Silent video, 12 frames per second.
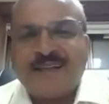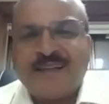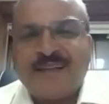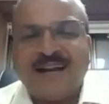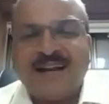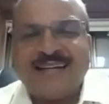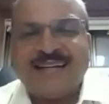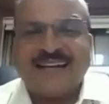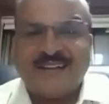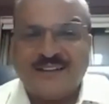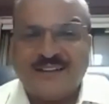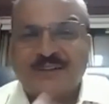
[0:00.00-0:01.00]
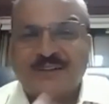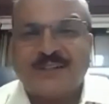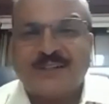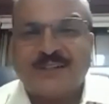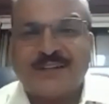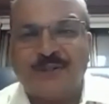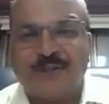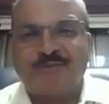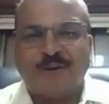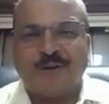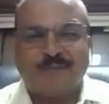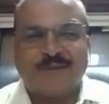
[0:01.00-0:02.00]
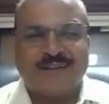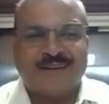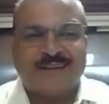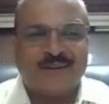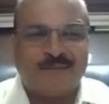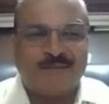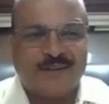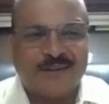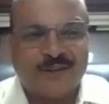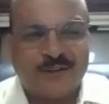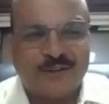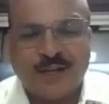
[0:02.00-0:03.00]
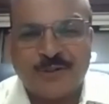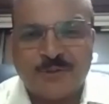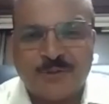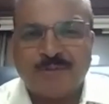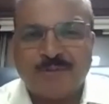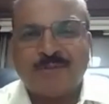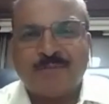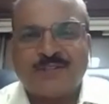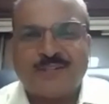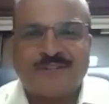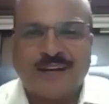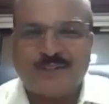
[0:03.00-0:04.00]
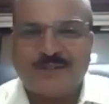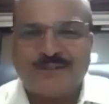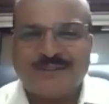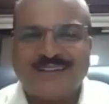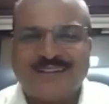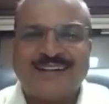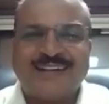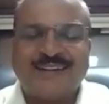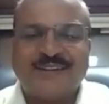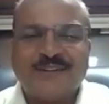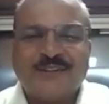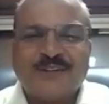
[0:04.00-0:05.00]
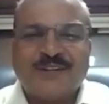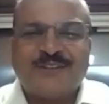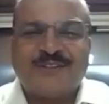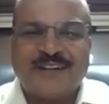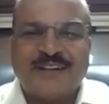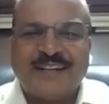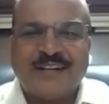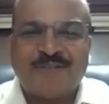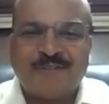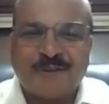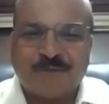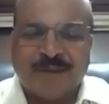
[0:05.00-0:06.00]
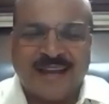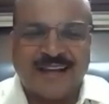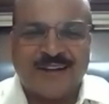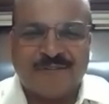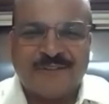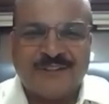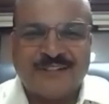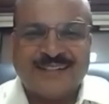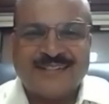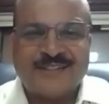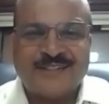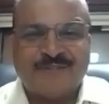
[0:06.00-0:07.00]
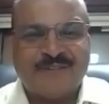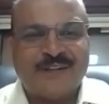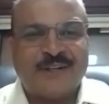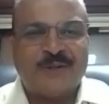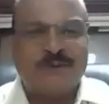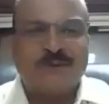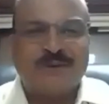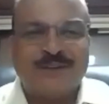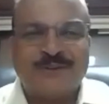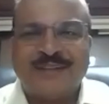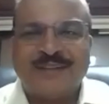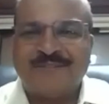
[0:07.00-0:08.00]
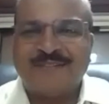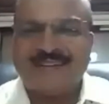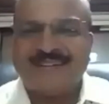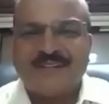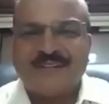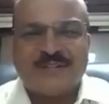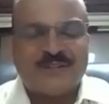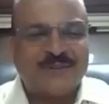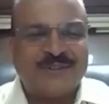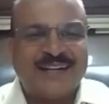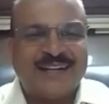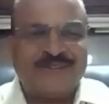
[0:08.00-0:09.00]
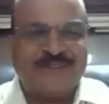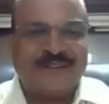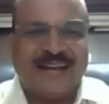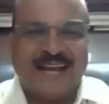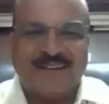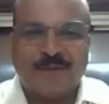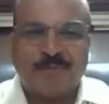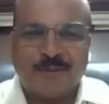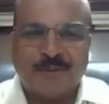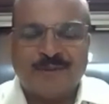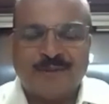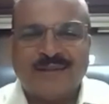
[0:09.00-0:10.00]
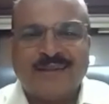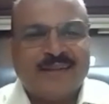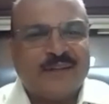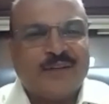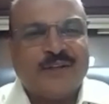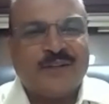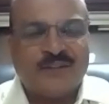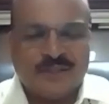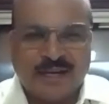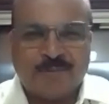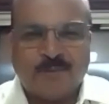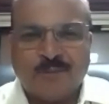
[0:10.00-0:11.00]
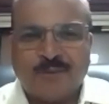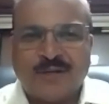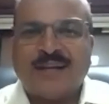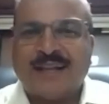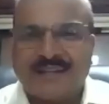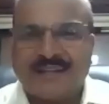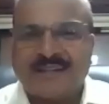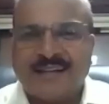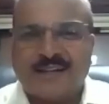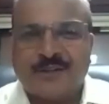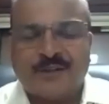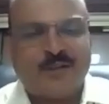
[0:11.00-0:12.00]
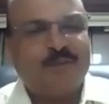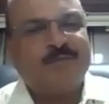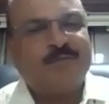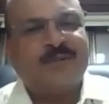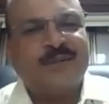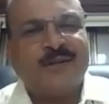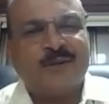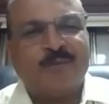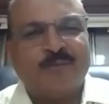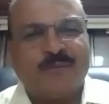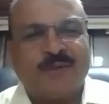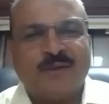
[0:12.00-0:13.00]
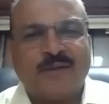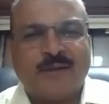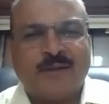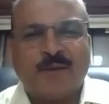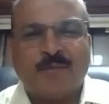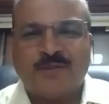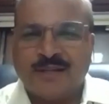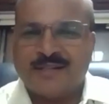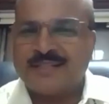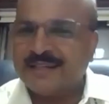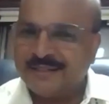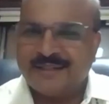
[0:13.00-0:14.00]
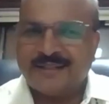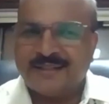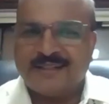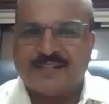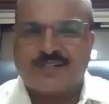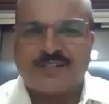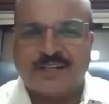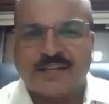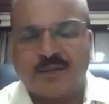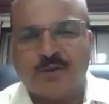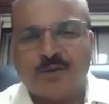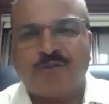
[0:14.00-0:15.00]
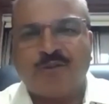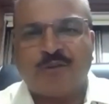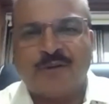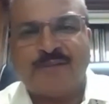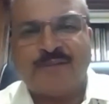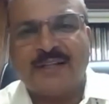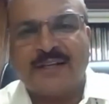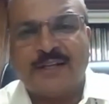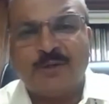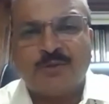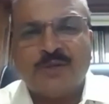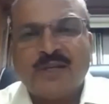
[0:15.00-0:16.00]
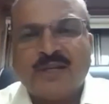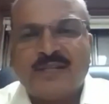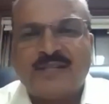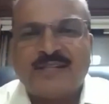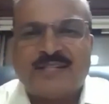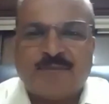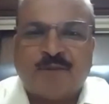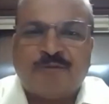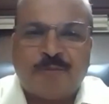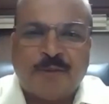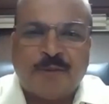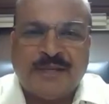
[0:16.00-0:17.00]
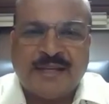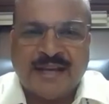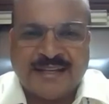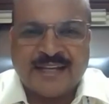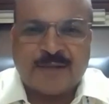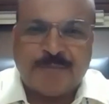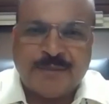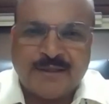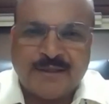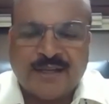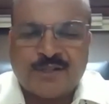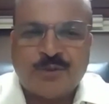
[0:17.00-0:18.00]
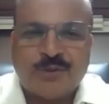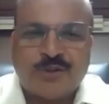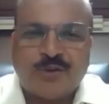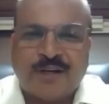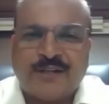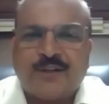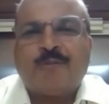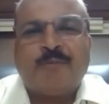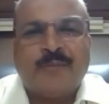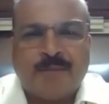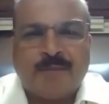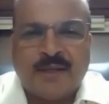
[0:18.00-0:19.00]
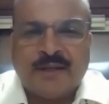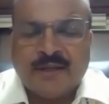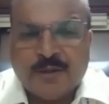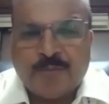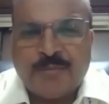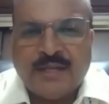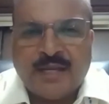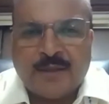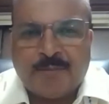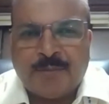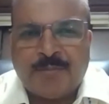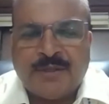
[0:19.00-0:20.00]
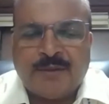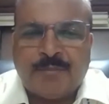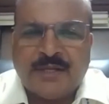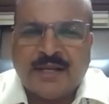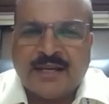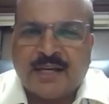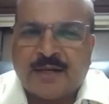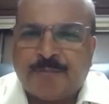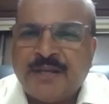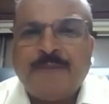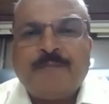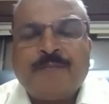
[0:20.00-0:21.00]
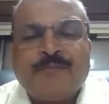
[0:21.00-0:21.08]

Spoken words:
I'll take the cue from our Mr. Raju, regarding training of bank officials. Definitely look into that one, so that we have the people in that moral and that helm of things, that yes, they can go forward with a new system of PPIRP, as we call it, or maybe PIRP,